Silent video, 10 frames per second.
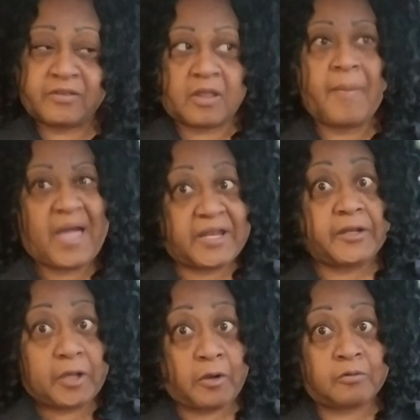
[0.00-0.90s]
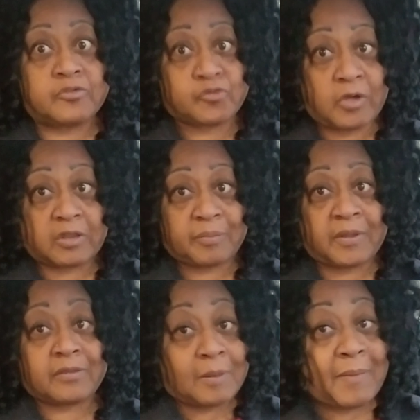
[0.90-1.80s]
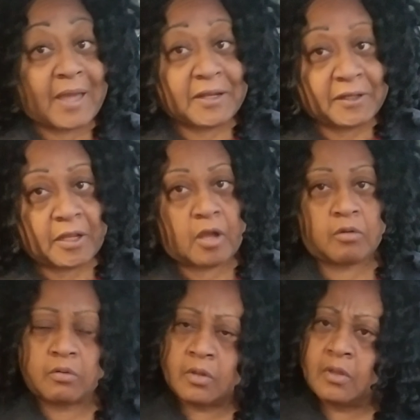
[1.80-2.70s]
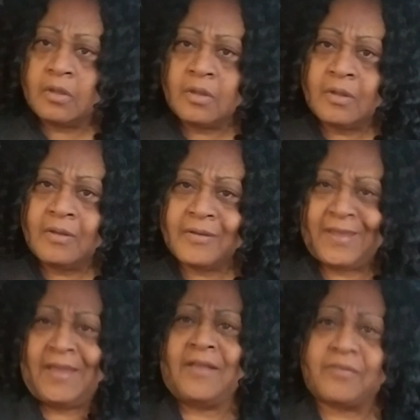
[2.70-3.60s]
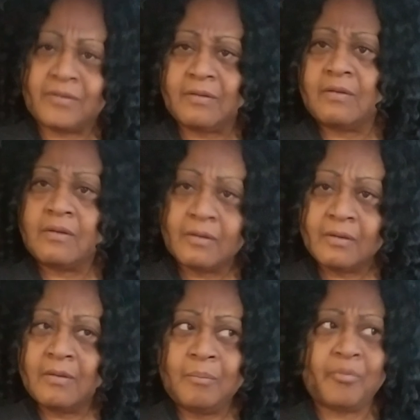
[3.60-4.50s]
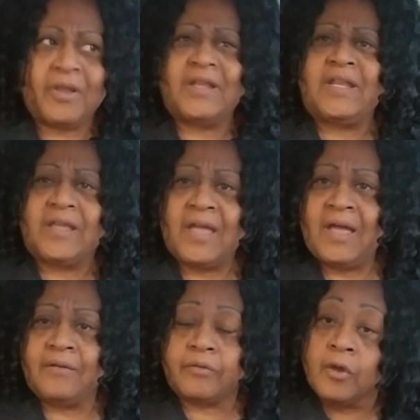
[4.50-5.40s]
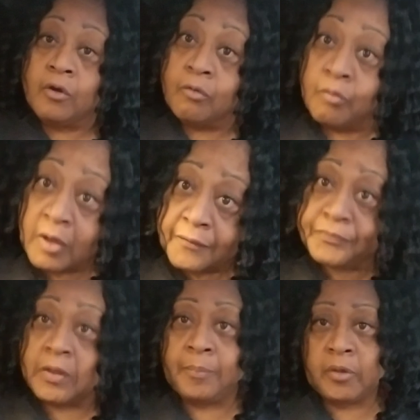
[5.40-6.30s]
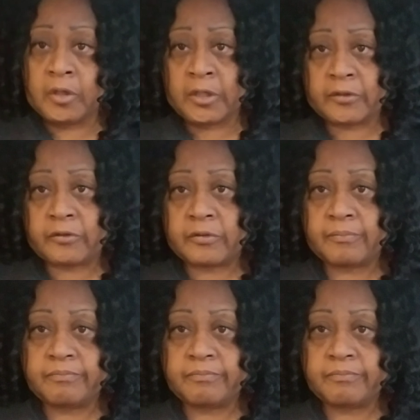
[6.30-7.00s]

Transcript: Somebody know, trust me, somebody know. Kids bringing in guns with the bullets.